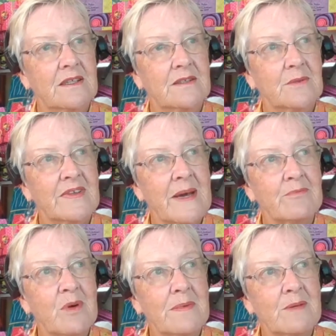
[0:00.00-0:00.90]
Well, that
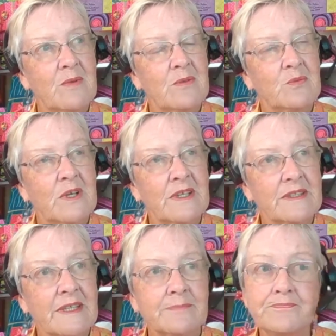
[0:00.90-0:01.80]
probably won't work
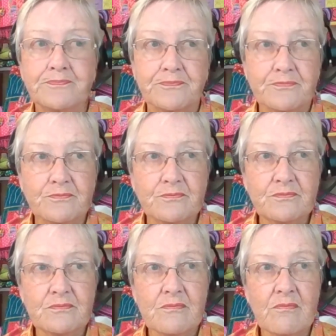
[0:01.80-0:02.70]
then.
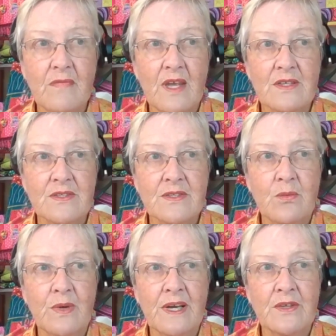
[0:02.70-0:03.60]
So
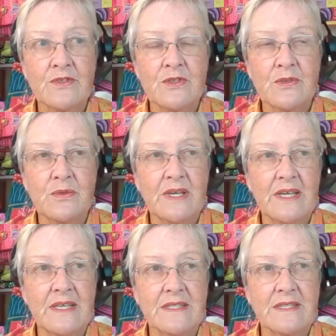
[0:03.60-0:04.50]
what I'll do
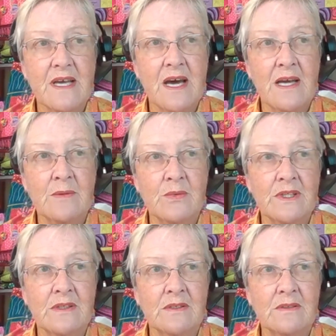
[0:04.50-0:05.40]
is I
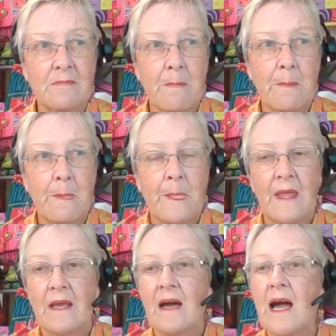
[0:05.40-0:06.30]
will
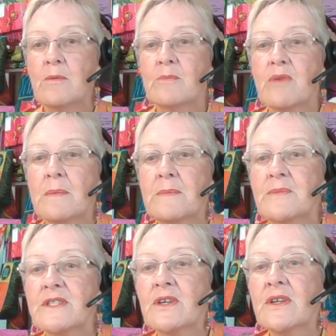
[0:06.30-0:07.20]
probably
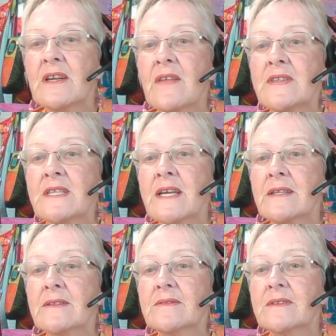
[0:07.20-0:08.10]
put it on another
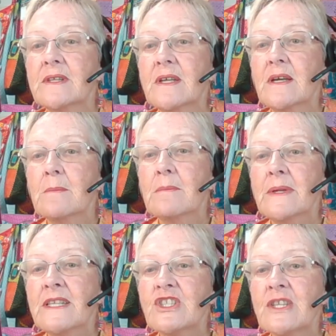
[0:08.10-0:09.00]
day.
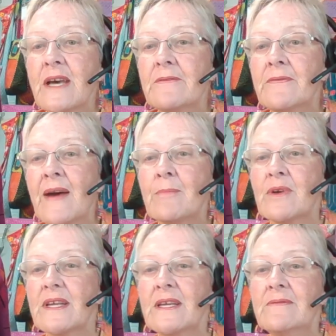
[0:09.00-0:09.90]
Please share
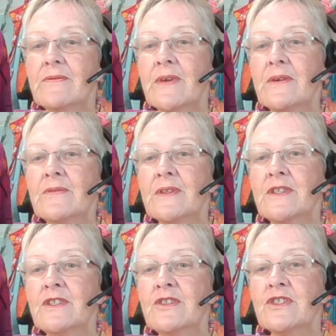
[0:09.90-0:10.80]
fabric info for the
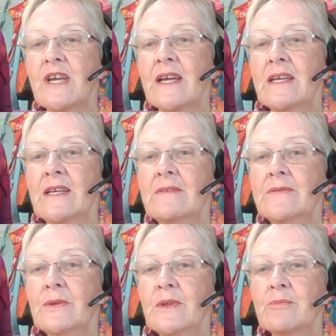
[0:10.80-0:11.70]
new jacket,
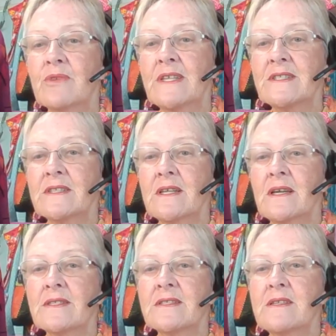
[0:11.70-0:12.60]
info on the brand and
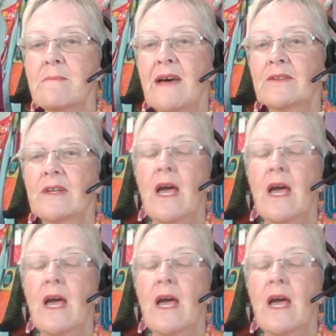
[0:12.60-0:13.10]
colors and amount.